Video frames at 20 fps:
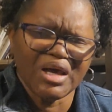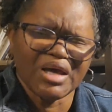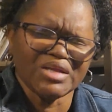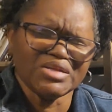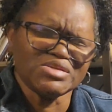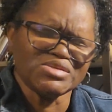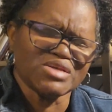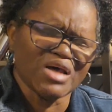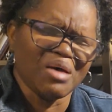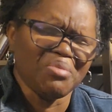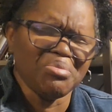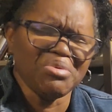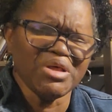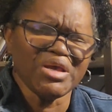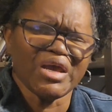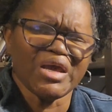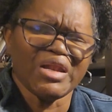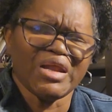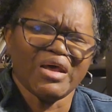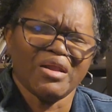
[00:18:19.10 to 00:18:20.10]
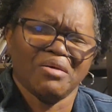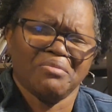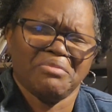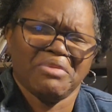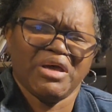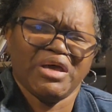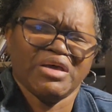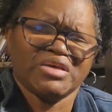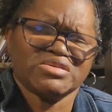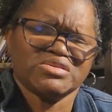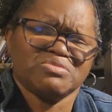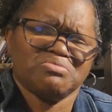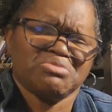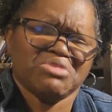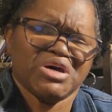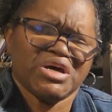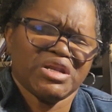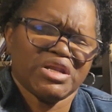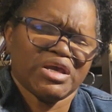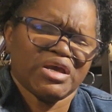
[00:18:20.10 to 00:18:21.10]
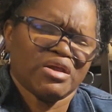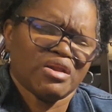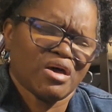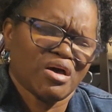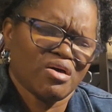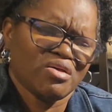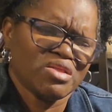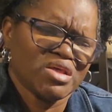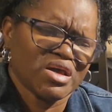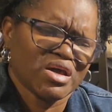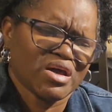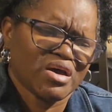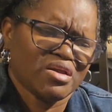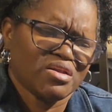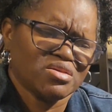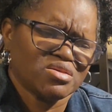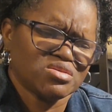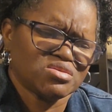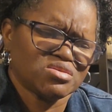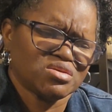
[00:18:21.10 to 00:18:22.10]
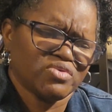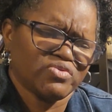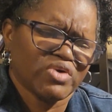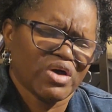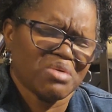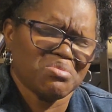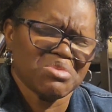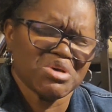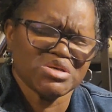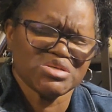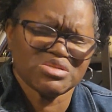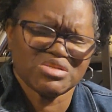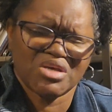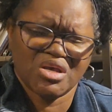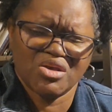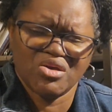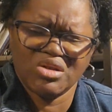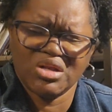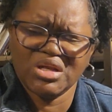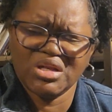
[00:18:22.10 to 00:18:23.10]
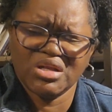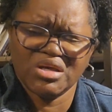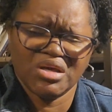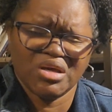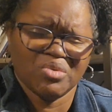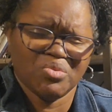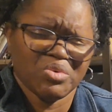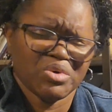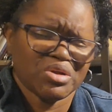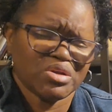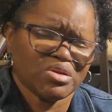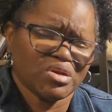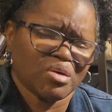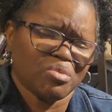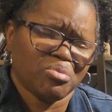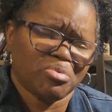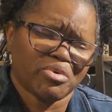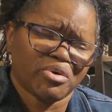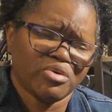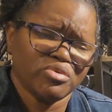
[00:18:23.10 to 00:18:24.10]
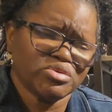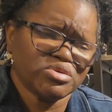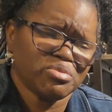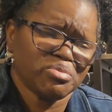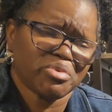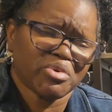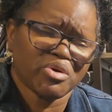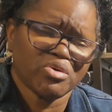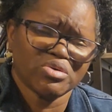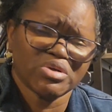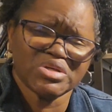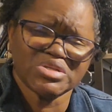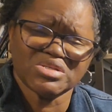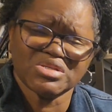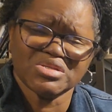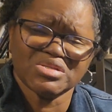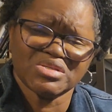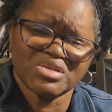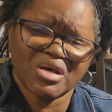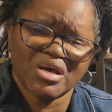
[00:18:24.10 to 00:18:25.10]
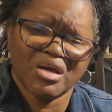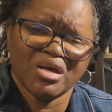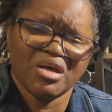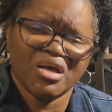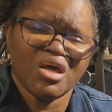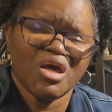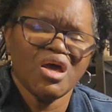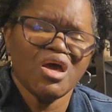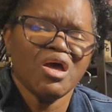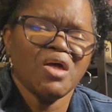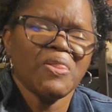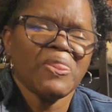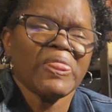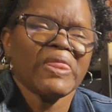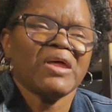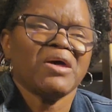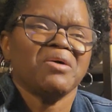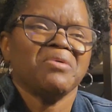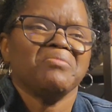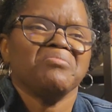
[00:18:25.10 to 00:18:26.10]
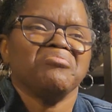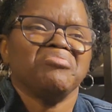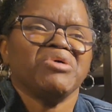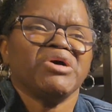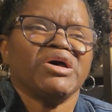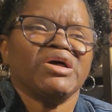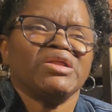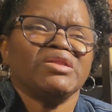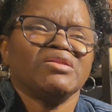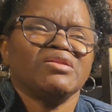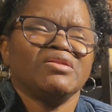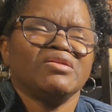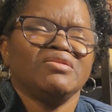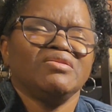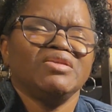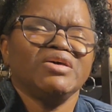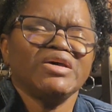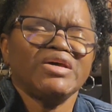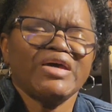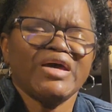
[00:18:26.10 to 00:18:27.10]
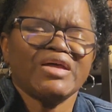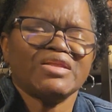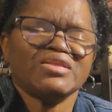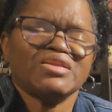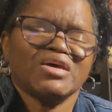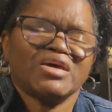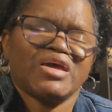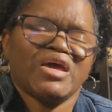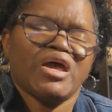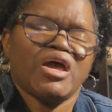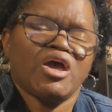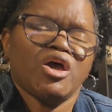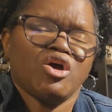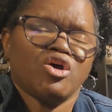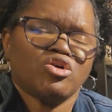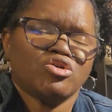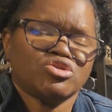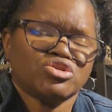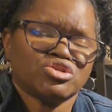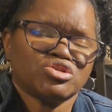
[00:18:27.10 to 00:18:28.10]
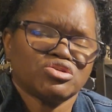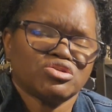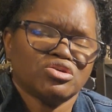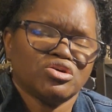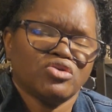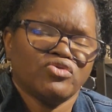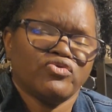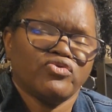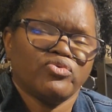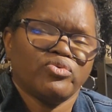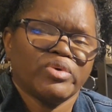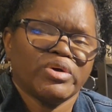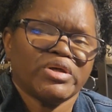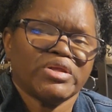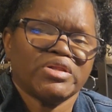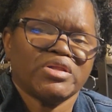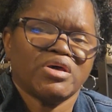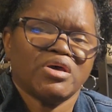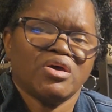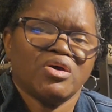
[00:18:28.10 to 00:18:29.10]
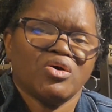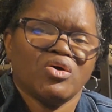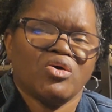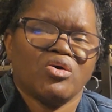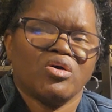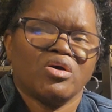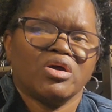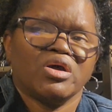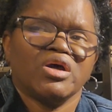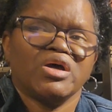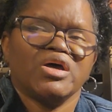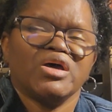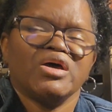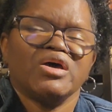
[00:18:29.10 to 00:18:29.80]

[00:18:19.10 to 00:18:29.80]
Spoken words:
And stop looking at a man's money and all that kind of stuff. I'm not saying you need to get with the broke is to say, but look at the character of what they are.